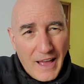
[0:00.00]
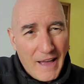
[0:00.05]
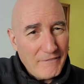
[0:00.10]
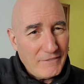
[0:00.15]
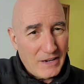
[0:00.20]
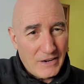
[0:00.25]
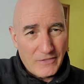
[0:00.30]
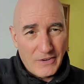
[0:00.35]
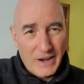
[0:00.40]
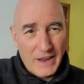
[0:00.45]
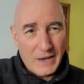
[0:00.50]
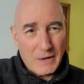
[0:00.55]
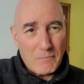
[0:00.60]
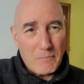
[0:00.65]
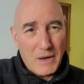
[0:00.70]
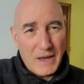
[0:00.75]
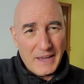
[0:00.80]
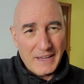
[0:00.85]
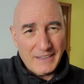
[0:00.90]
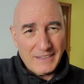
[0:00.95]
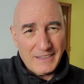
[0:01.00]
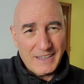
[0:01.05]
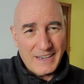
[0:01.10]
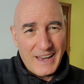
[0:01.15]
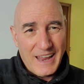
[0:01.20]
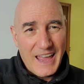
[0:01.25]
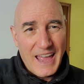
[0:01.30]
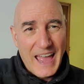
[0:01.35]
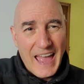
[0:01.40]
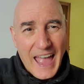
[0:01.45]
I've never had a bike that
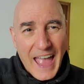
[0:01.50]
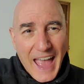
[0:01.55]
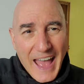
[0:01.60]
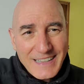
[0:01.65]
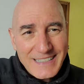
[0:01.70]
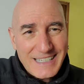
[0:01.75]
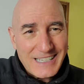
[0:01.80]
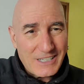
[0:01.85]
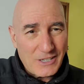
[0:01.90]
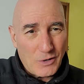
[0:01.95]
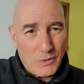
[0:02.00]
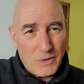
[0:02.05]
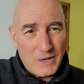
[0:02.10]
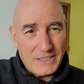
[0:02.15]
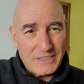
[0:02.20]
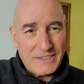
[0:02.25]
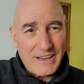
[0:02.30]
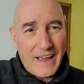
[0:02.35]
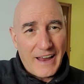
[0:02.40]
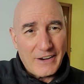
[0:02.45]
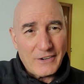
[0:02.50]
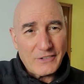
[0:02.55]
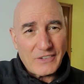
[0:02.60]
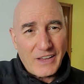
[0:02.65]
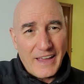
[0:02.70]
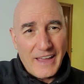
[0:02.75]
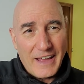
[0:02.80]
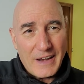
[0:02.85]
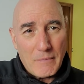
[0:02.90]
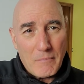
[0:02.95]
had sew-on tires.
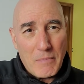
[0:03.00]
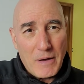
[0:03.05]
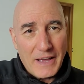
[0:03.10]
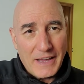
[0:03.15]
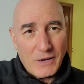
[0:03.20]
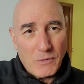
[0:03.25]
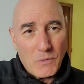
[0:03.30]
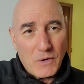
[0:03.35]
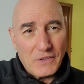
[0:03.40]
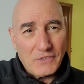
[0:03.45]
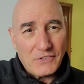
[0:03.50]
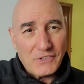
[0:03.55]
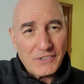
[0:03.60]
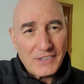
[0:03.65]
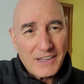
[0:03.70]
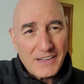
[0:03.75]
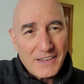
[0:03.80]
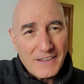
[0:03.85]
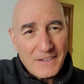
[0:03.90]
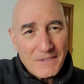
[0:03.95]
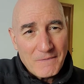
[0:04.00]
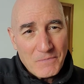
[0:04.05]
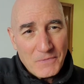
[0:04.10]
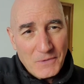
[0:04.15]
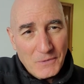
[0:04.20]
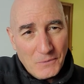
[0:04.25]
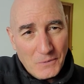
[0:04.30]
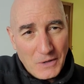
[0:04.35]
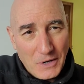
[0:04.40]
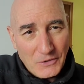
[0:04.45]
I had a bike once
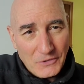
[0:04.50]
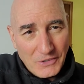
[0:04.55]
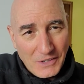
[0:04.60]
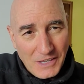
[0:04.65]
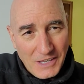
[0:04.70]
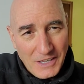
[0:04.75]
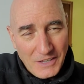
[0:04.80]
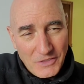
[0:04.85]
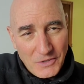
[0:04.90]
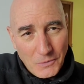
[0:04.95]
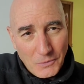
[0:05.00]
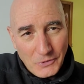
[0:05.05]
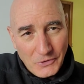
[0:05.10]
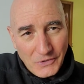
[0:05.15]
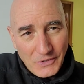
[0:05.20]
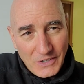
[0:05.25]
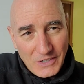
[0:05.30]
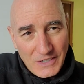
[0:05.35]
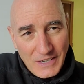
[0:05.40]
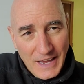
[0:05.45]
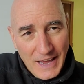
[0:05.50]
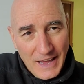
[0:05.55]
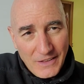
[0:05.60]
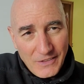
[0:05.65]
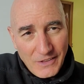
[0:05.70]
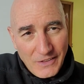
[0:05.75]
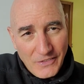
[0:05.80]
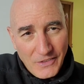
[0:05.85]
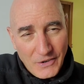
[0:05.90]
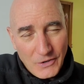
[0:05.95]
when I was a kid that was an
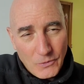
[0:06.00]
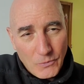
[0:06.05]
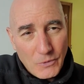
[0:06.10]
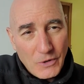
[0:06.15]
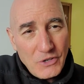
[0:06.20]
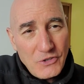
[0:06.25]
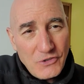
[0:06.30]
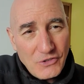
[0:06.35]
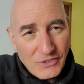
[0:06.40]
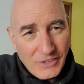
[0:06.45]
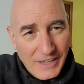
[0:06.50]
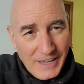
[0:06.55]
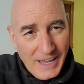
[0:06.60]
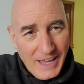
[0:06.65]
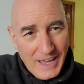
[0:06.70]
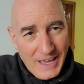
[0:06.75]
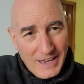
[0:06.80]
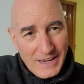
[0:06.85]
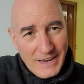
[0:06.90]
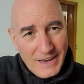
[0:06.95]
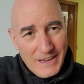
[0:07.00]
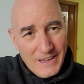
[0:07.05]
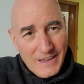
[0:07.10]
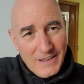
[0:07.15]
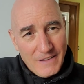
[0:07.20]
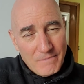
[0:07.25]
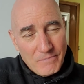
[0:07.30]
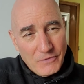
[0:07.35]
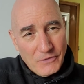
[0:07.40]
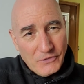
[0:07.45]
Itala that originally had
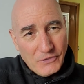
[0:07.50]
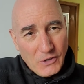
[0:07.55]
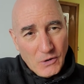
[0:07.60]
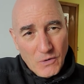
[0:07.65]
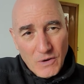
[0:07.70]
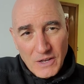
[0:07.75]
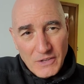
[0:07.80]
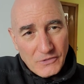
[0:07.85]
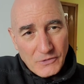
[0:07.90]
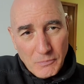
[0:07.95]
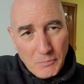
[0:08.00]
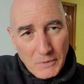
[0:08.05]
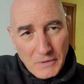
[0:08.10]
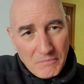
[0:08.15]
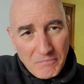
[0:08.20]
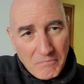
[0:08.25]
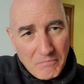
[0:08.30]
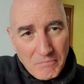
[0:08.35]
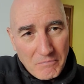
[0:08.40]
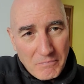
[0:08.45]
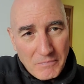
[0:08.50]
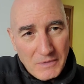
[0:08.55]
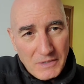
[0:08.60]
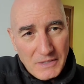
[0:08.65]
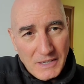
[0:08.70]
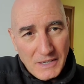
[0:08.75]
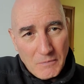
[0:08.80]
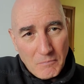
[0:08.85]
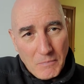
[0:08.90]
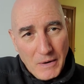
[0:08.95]
sew-ons, but
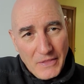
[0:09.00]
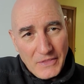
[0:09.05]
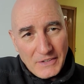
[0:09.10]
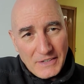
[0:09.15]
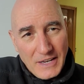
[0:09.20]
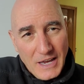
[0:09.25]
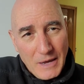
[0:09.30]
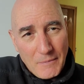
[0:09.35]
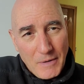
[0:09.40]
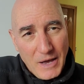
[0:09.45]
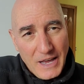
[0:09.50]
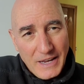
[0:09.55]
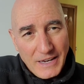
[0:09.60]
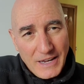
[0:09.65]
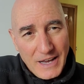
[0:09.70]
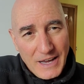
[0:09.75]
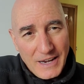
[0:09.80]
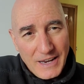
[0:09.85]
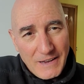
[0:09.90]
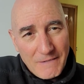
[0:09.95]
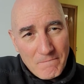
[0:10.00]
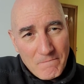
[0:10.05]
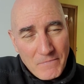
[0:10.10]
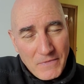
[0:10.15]
didn't by the time I got it.